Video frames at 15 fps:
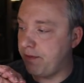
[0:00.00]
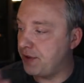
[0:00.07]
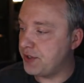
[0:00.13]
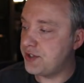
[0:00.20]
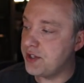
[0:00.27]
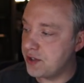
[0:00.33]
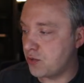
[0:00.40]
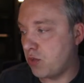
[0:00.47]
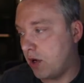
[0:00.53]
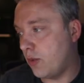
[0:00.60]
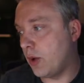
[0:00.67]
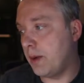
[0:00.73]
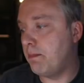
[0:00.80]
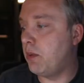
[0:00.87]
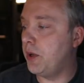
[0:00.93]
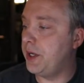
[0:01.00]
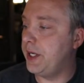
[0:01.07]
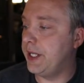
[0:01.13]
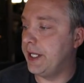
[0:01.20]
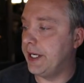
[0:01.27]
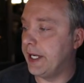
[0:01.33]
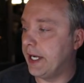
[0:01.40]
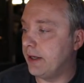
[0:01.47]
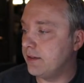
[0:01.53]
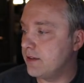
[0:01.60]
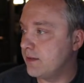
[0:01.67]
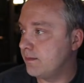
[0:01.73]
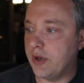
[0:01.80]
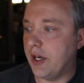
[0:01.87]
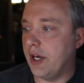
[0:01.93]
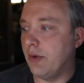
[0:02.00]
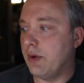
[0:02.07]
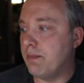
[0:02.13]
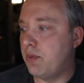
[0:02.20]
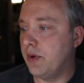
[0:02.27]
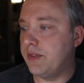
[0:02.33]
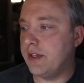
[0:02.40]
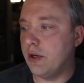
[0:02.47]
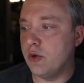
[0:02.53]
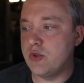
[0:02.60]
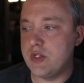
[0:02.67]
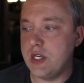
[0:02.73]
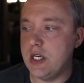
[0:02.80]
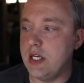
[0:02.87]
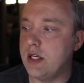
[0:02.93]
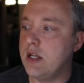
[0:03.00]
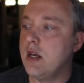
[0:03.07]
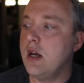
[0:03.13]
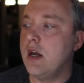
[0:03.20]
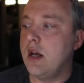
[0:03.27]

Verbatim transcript: This is where we put it in at. Okay, we put those in.